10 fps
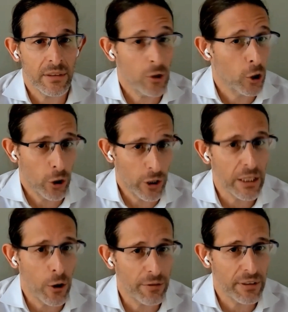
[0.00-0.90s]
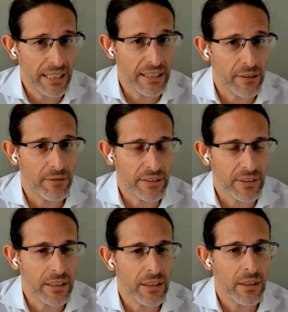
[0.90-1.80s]
not only the COVID-19
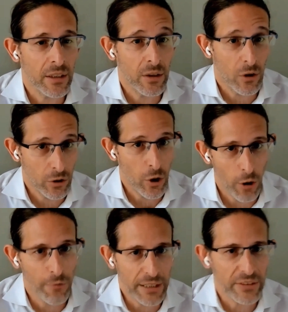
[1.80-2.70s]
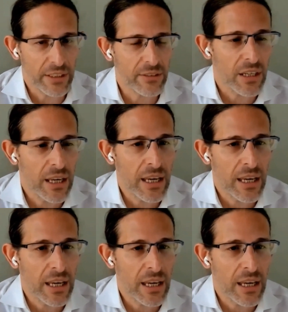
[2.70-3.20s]
vaccine, on all vaccines,